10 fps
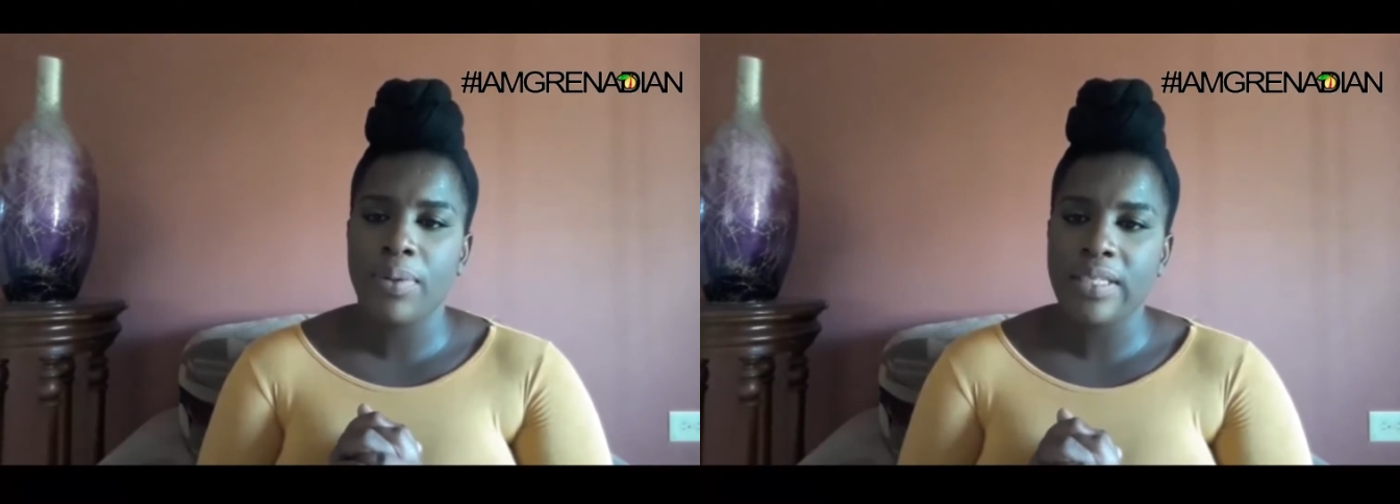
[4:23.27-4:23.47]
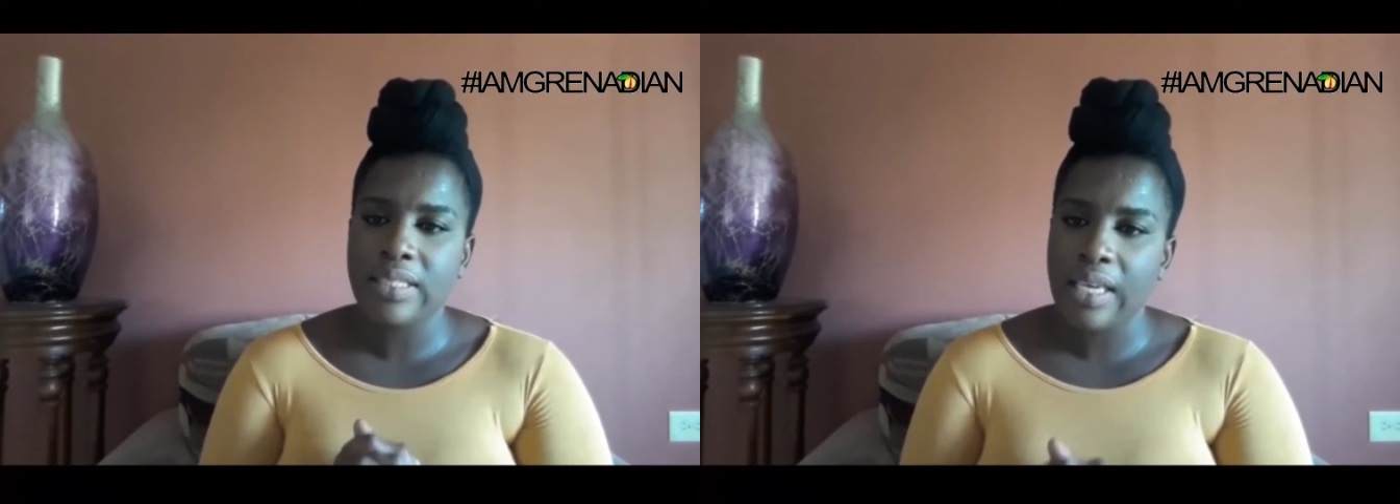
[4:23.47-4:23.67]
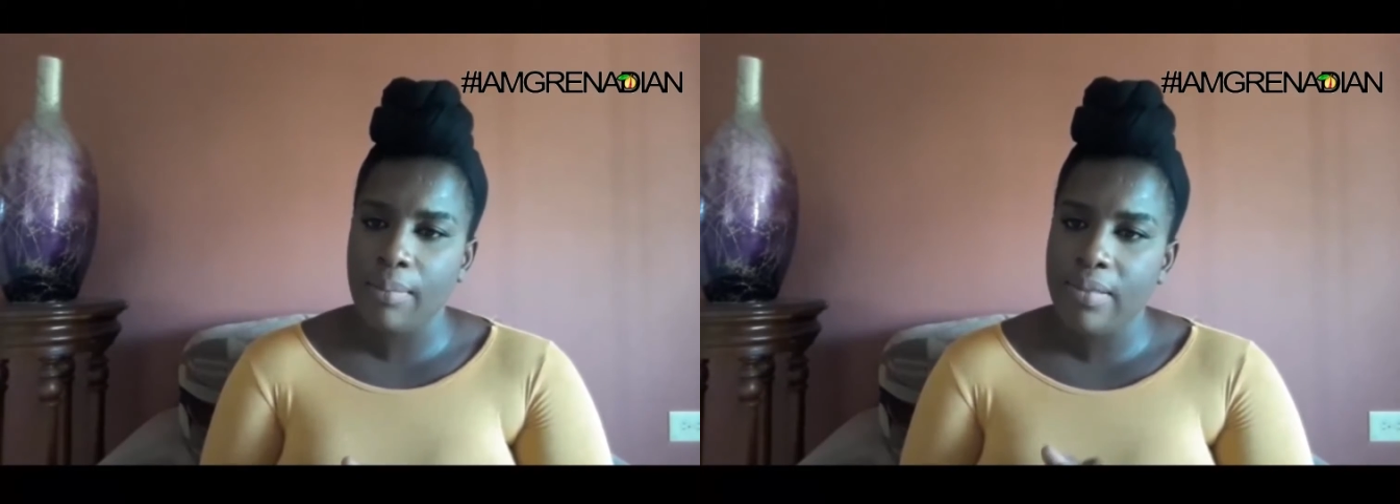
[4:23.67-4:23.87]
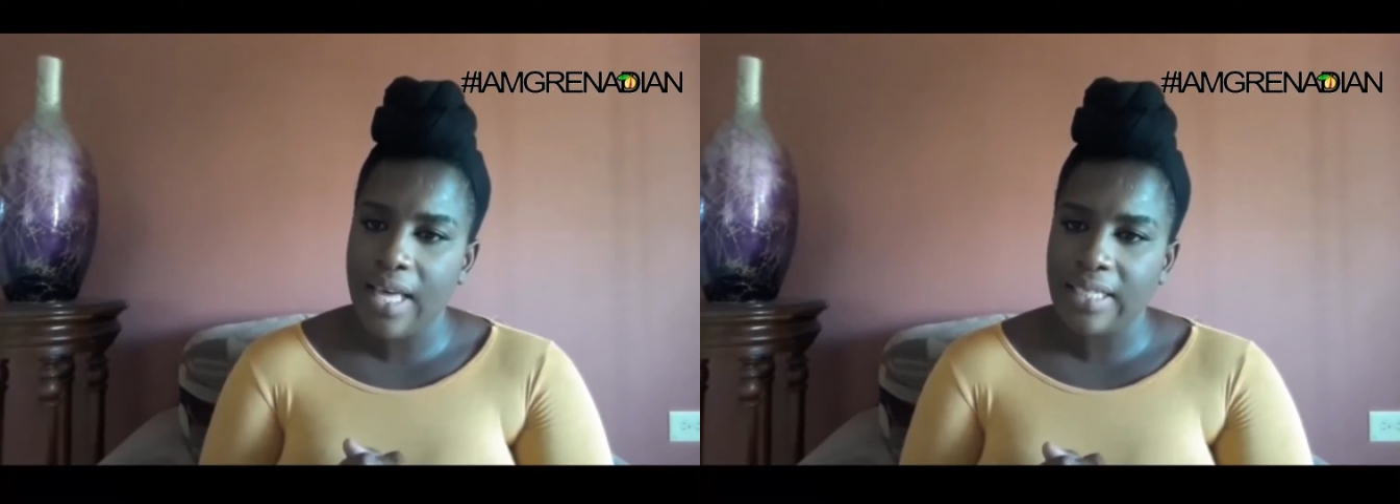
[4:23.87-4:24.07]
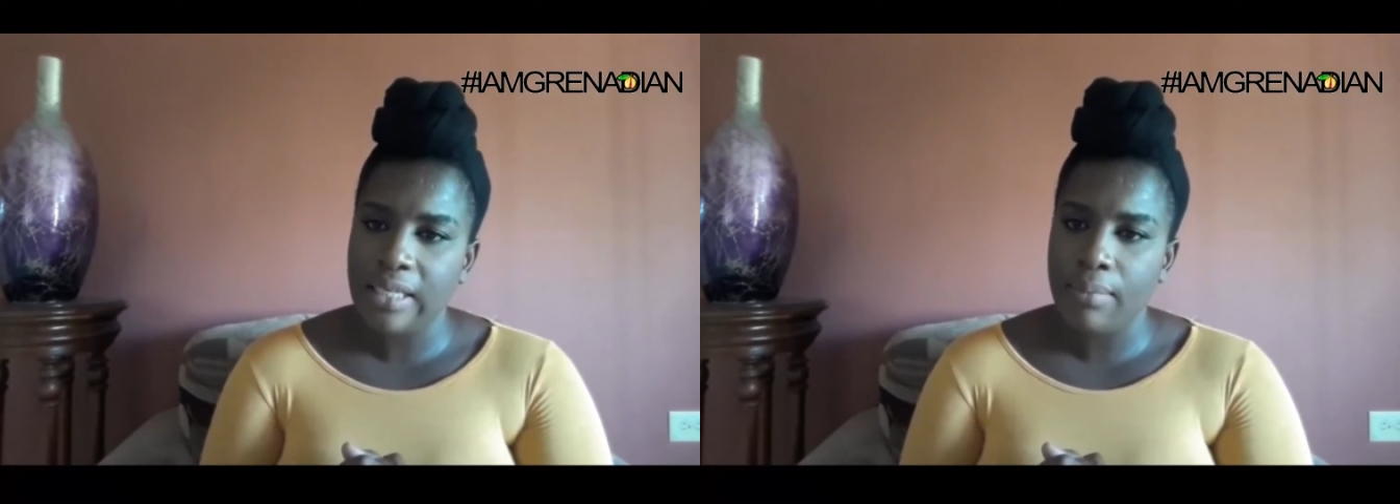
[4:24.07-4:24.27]
please keep
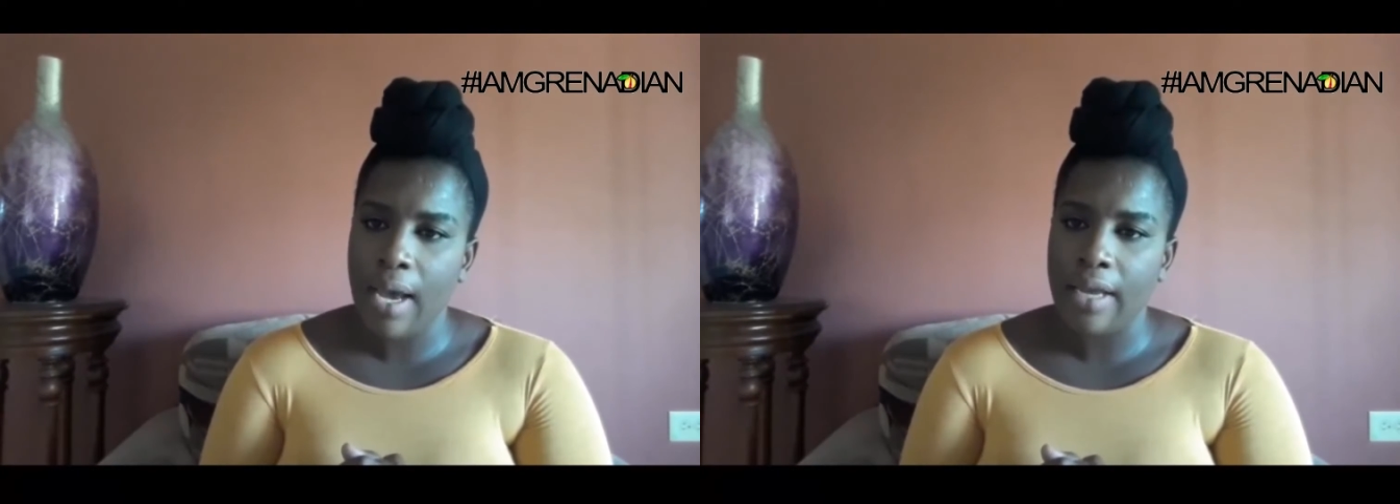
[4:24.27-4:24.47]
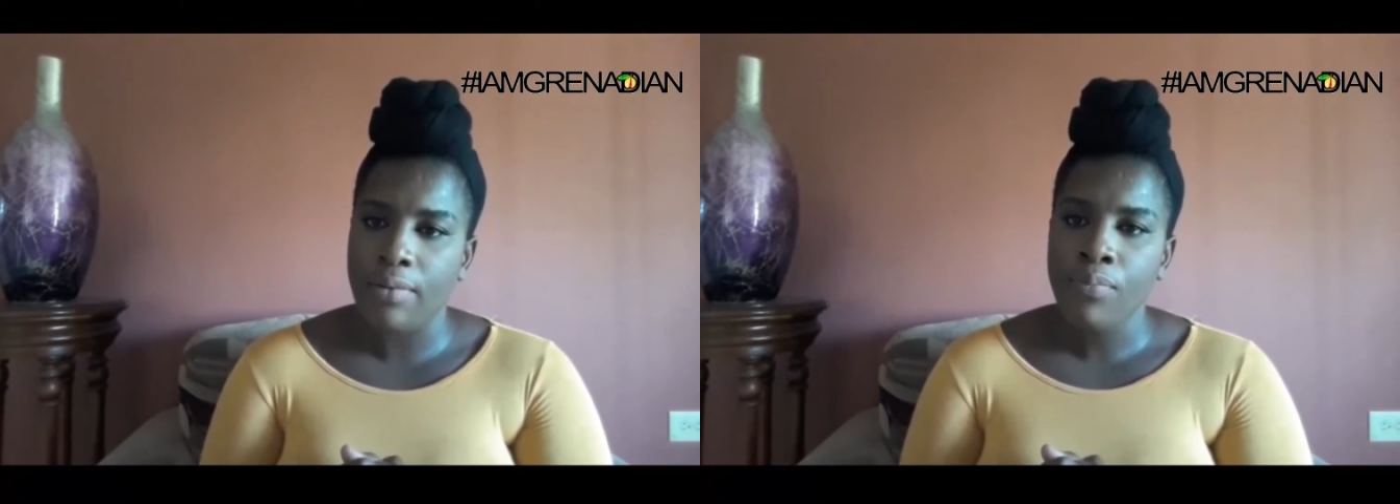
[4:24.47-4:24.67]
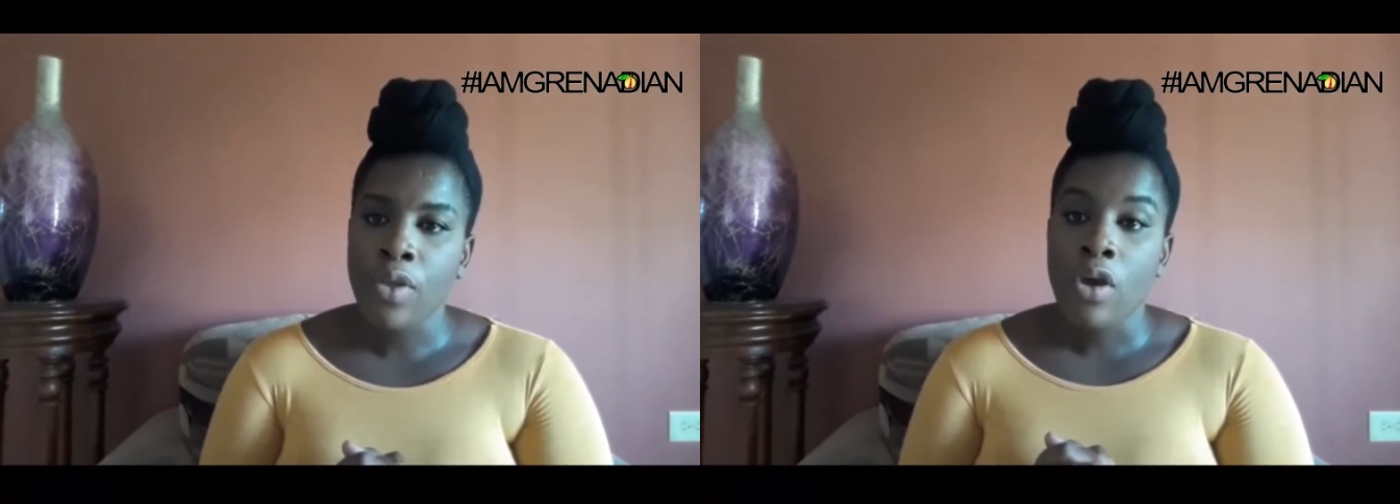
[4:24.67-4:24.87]
that in mind.